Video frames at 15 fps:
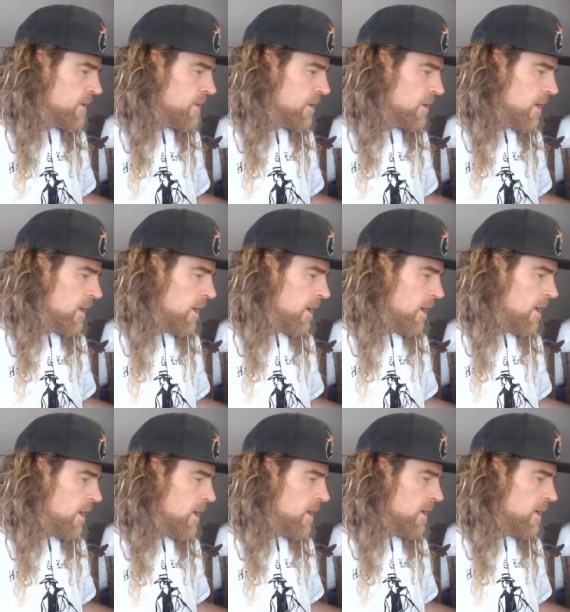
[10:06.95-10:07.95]
to uh,
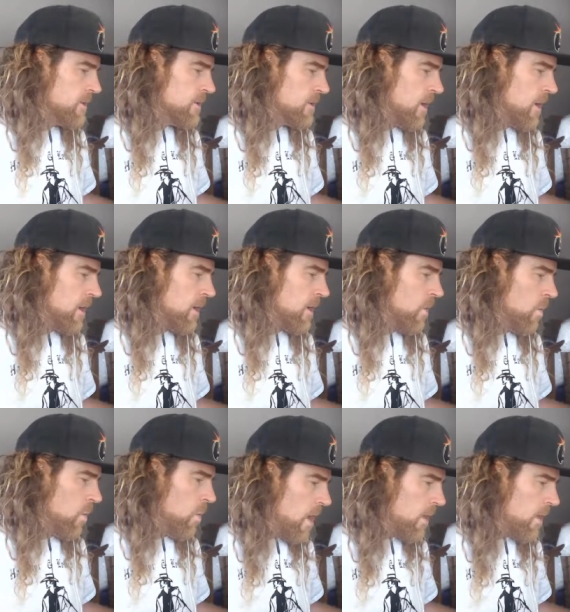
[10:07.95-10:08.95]
talk
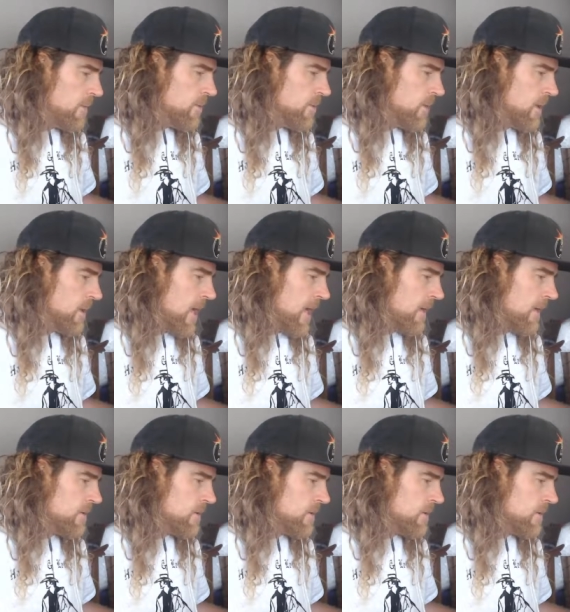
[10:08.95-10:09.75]
while I'm doing that.